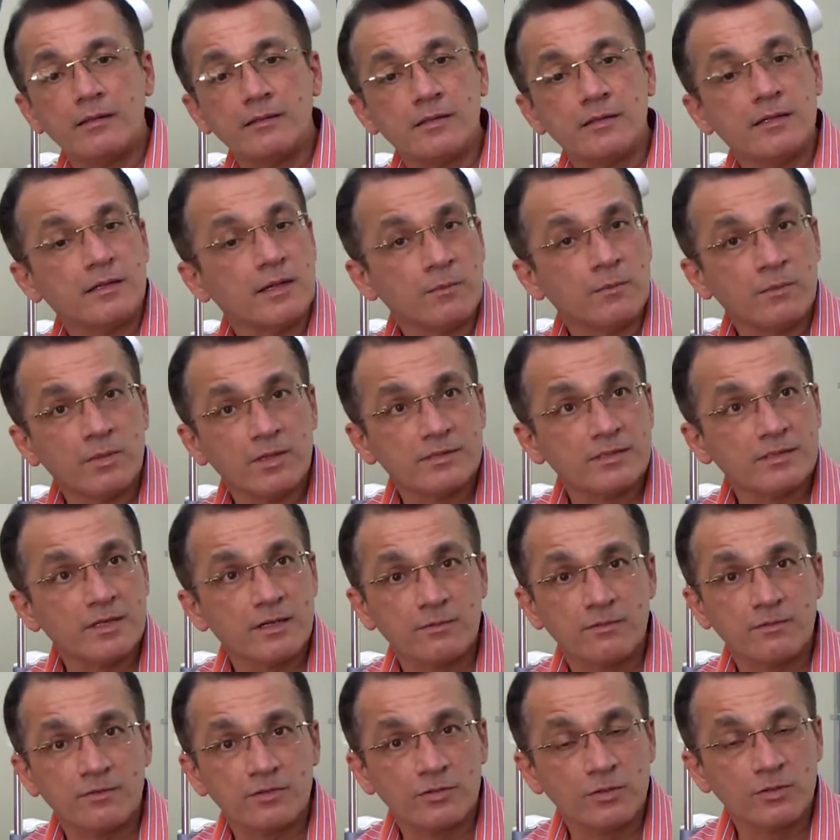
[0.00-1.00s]
The numbers
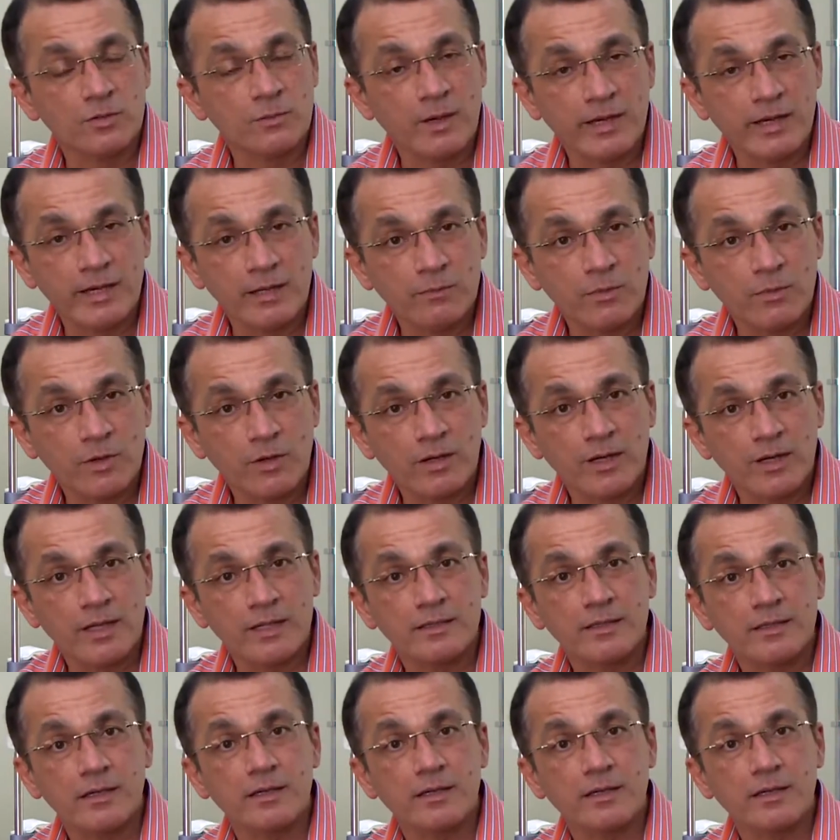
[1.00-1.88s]
are so mind-boggling